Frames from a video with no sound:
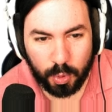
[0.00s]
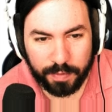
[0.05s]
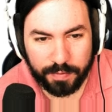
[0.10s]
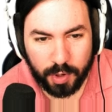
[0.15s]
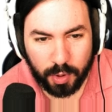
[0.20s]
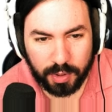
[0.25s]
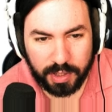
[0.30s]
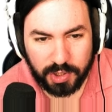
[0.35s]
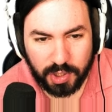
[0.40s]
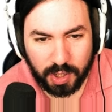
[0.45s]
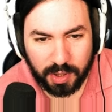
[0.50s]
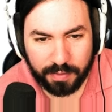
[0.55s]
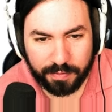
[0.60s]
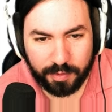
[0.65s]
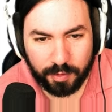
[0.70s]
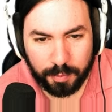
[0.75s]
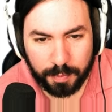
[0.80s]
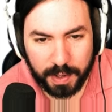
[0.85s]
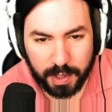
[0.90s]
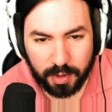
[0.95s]
We've known each other
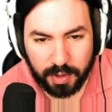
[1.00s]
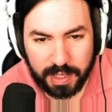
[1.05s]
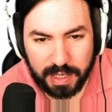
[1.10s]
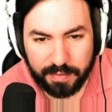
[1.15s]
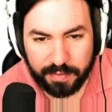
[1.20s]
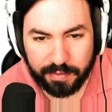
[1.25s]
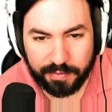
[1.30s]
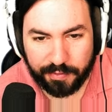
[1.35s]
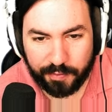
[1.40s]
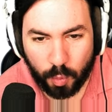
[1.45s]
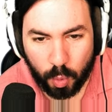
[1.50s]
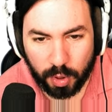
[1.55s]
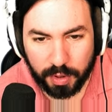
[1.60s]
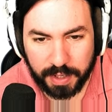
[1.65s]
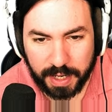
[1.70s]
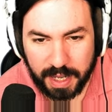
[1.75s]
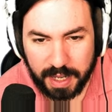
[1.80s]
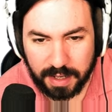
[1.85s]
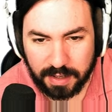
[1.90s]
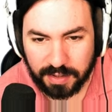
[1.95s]
for barely even
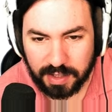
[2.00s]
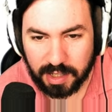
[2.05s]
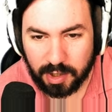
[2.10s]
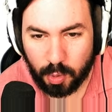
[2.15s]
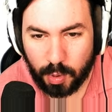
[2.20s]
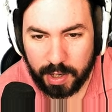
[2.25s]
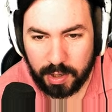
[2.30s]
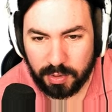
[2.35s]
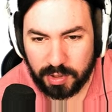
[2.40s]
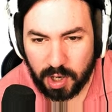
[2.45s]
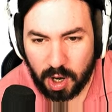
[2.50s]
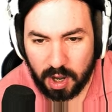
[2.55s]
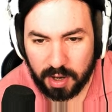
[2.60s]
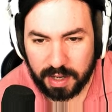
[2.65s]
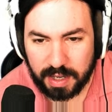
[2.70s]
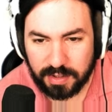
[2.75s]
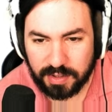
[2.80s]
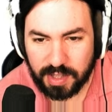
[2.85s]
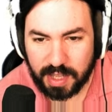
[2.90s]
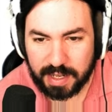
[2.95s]
four days, and the way you
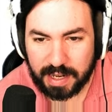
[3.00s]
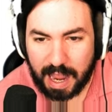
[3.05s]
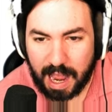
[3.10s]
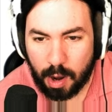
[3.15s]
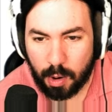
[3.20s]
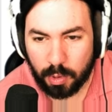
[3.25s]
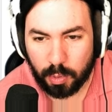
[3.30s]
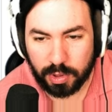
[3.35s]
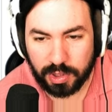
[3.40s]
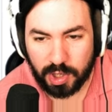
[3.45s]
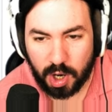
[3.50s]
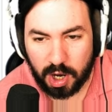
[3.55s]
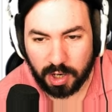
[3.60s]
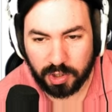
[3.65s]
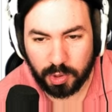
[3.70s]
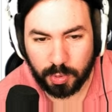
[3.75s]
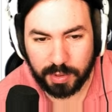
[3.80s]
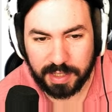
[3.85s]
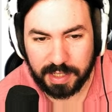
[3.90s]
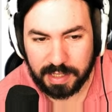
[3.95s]
talk is like how I would
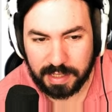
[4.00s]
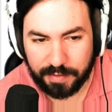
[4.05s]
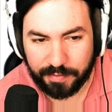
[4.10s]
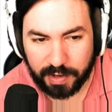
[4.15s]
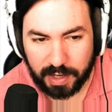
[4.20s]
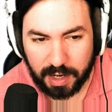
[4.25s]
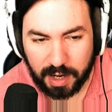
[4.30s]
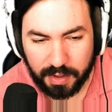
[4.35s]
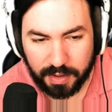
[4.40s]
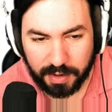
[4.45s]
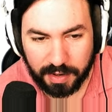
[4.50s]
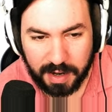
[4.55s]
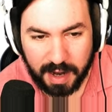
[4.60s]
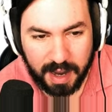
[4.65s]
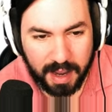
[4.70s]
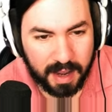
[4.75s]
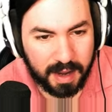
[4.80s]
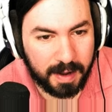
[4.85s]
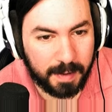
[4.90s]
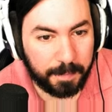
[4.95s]
talk to a significant other.
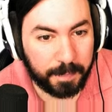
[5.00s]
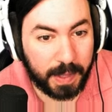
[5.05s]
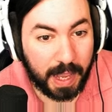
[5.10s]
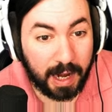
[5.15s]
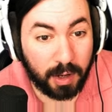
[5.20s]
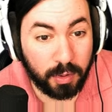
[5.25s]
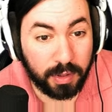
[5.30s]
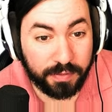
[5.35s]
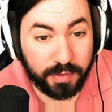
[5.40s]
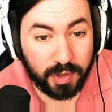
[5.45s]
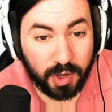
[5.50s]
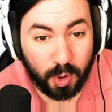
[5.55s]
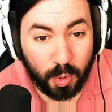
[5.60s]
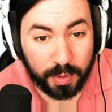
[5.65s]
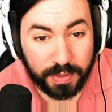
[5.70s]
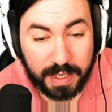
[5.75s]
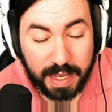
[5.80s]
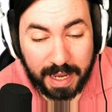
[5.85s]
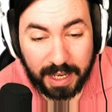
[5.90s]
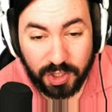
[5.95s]
I don't even know
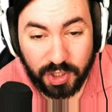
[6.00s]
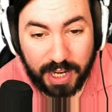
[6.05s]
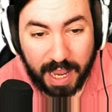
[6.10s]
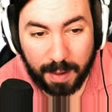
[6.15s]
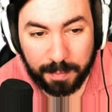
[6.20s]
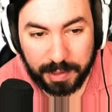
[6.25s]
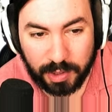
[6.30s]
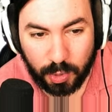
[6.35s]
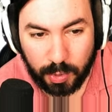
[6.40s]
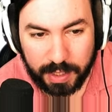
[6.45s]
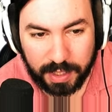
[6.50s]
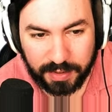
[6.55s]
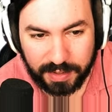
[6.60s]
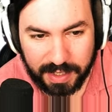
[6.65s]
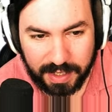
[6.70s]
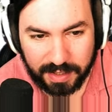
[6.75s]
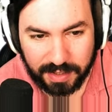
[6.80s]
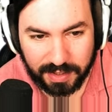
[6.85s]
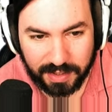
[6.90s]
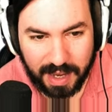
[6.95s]
what the age gap between
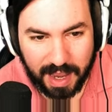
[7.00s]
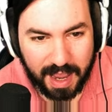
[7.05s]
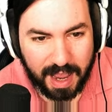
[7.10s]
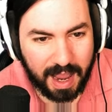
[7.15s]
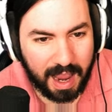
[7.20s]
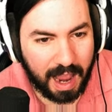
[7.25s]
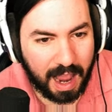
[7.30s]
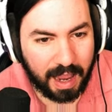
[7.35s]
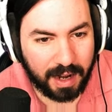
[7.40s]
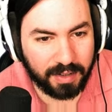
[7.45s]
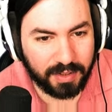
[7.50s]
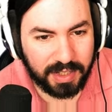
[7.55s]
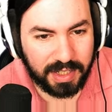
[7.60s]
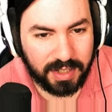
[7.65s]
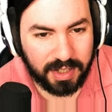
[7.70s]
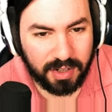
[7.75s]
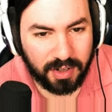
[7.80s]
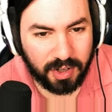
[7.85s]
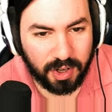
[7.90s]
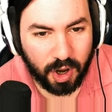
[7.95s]
us is. I
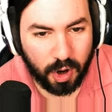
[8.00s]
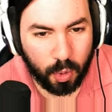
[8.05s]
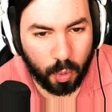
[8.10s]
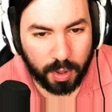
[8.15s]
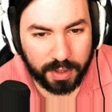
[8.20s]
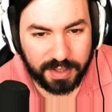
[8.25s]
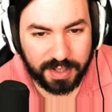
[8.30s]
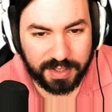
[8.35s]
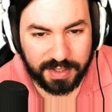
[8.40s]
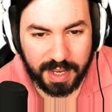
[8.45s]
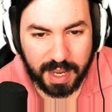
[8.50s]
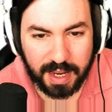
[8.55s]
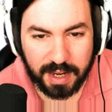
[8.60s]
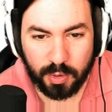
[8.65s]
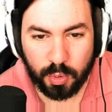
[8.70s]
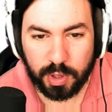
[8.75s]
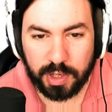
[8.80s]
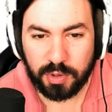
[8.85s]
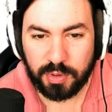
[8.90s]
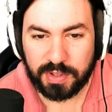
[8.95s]
honestly didn't know what to
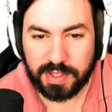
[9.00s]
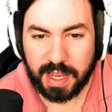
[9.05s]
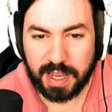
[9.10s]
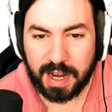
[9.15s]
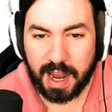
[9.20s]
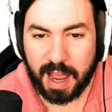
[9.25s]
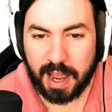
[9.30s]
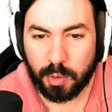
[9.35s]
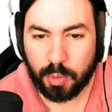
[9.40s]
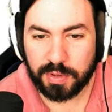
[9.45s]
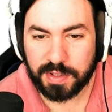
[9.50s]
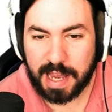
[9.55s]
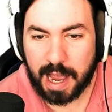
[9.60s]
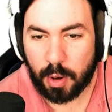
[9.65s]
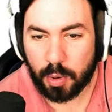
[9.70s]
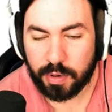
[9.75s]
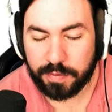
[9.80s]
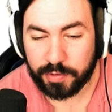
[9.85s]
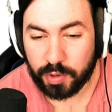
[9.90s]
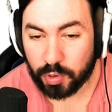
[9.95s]
say when you said I was
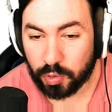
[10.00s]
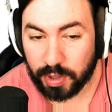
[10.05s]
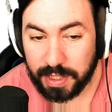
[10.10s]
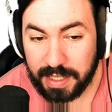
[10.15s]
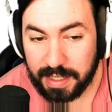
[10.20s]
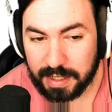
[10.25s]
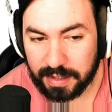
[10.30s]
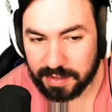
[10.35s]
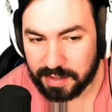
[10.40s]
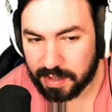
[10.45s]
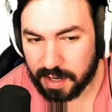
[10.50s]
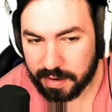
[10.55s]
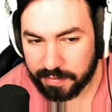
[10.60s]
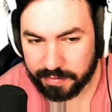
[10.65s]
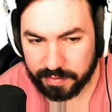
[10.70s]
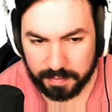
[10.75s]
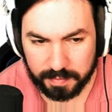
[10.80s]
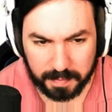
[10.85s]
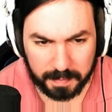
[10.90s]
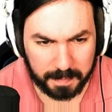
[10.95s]
out of your league and
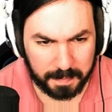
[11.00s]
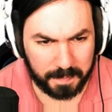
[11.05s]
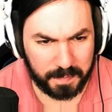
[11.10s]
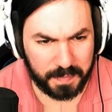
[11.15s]
stuff.